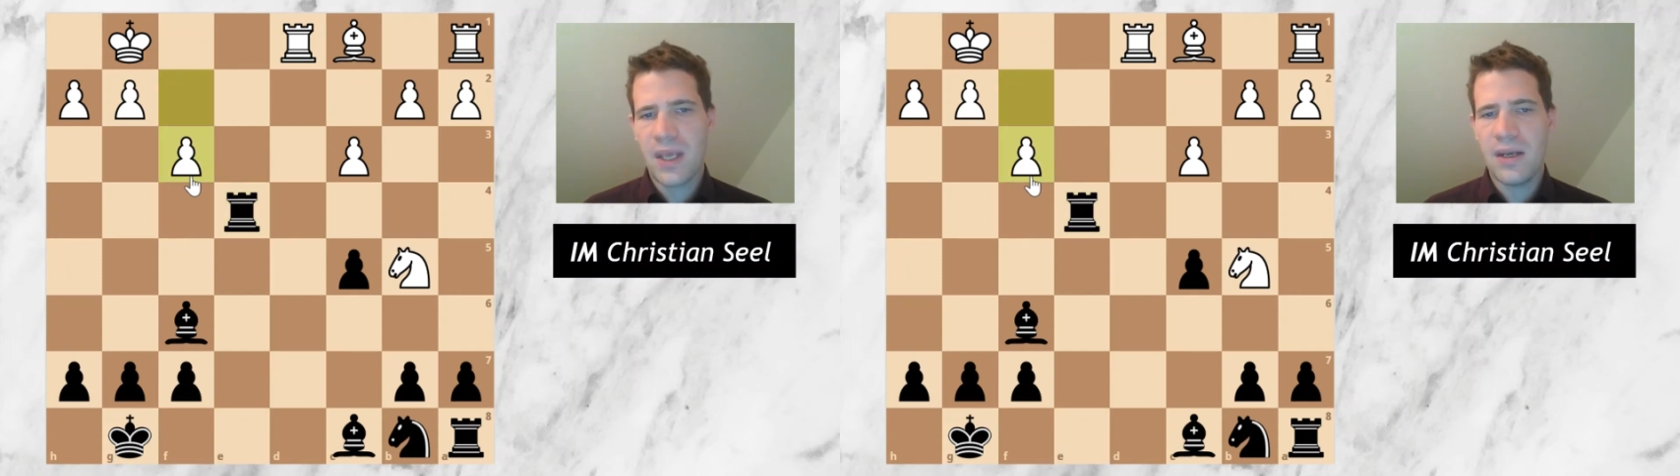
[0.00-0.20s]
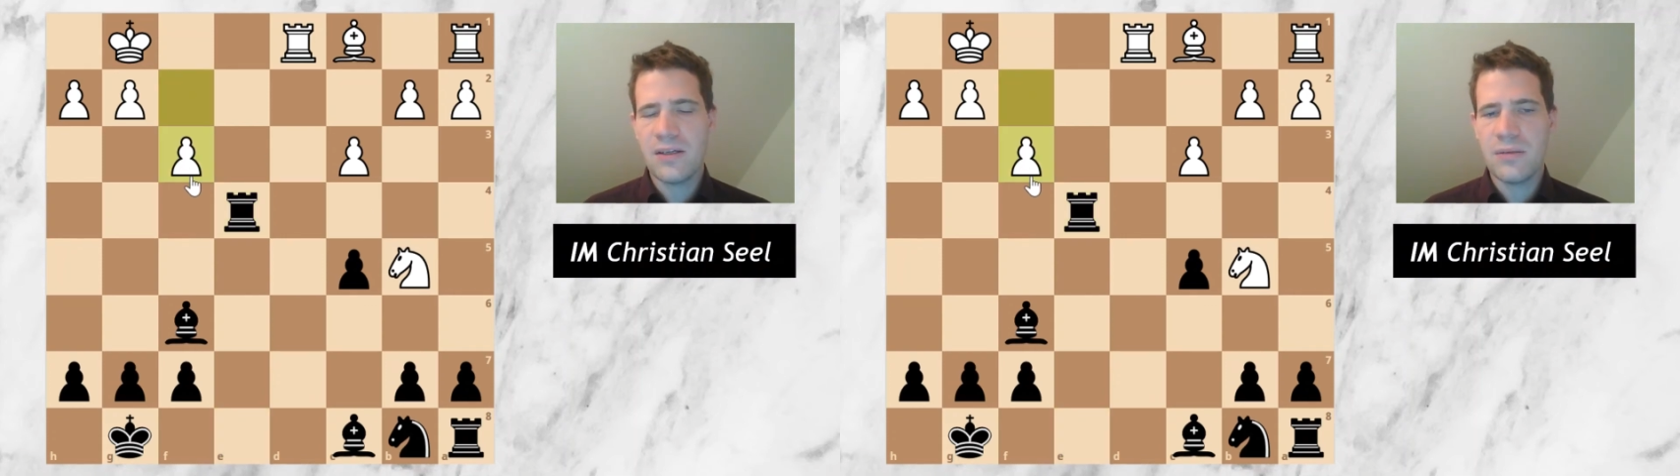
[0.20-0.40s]

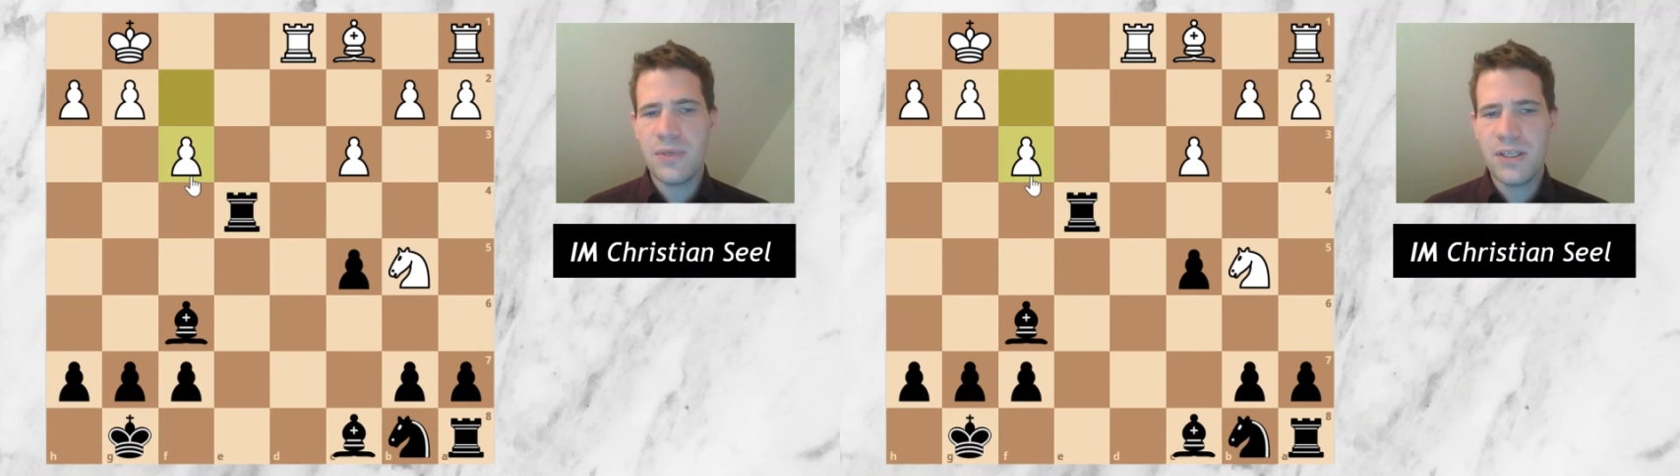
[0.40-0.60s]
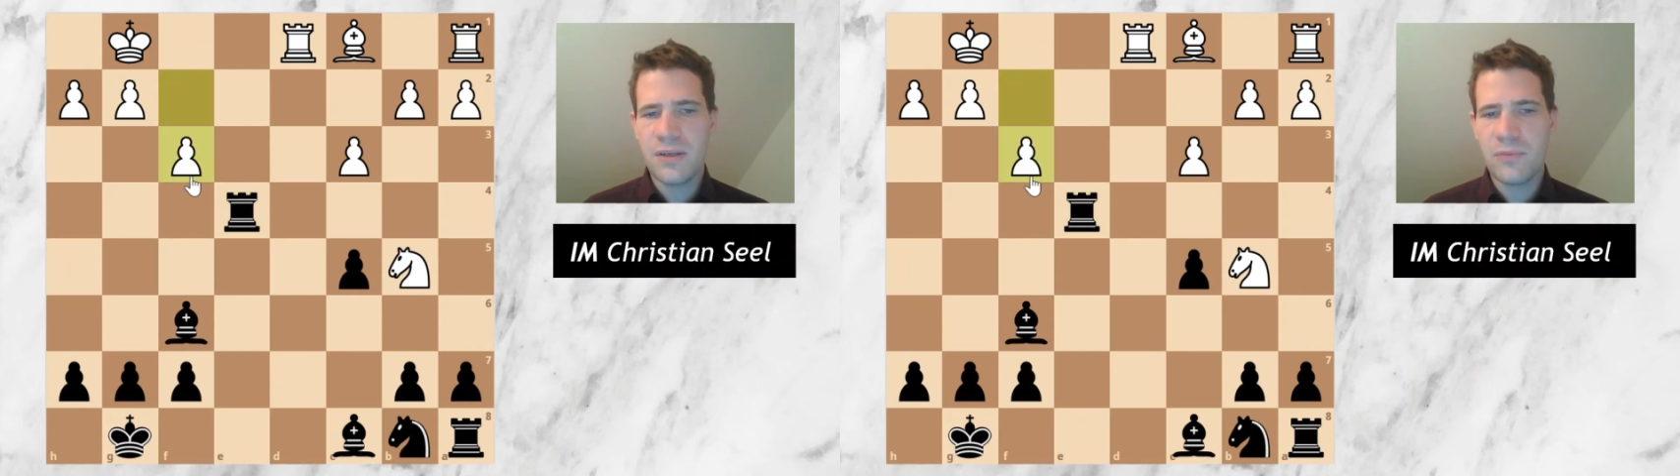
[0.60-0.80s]
an
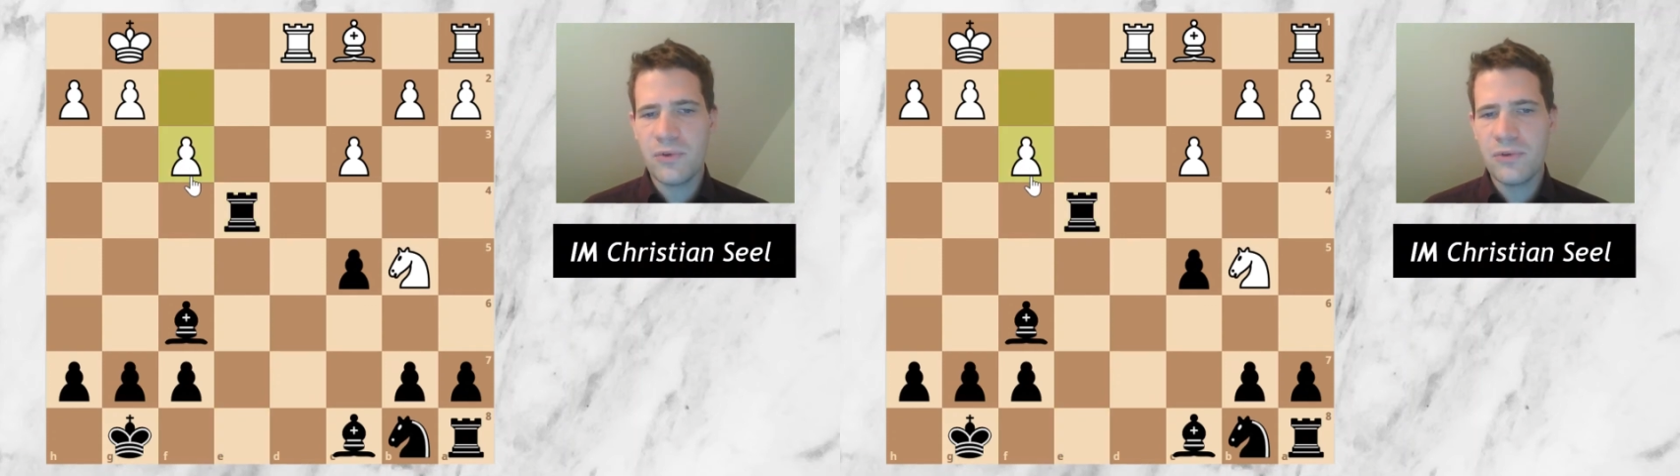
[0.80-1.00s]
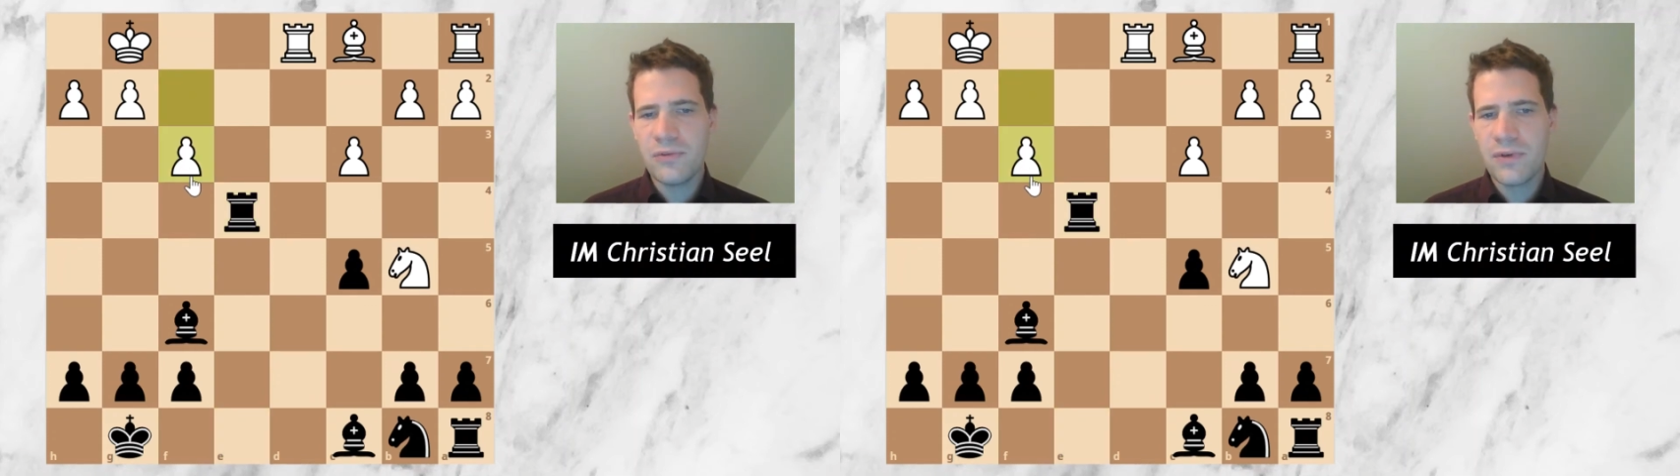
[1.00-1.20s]
intermediate
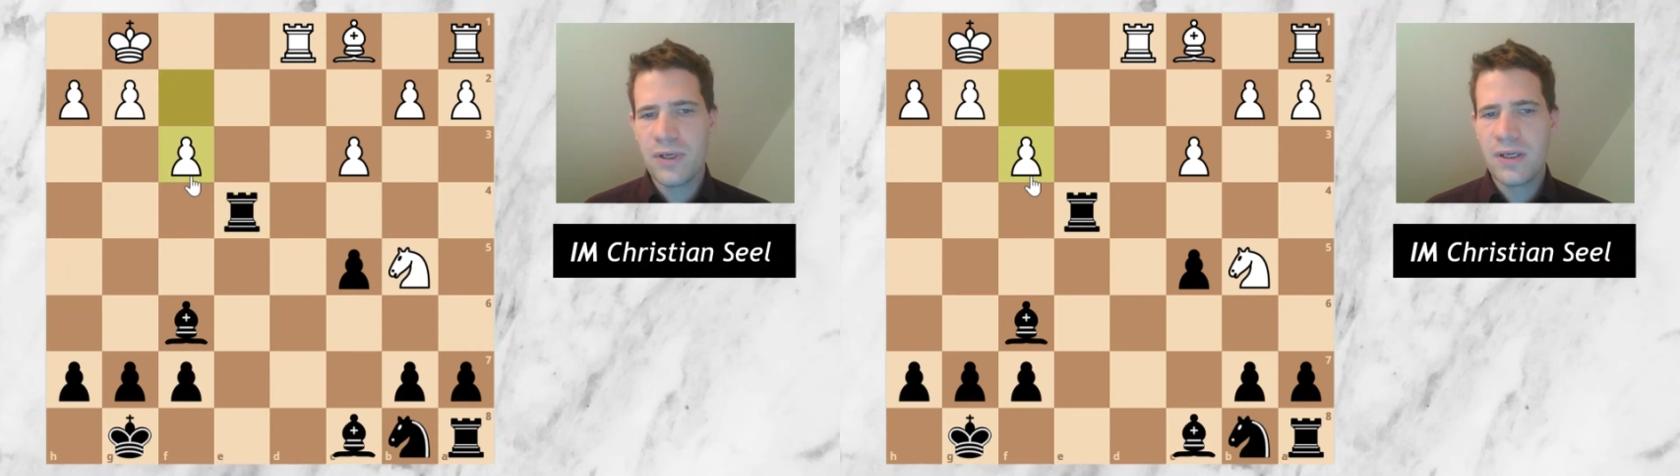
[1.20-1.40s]
move.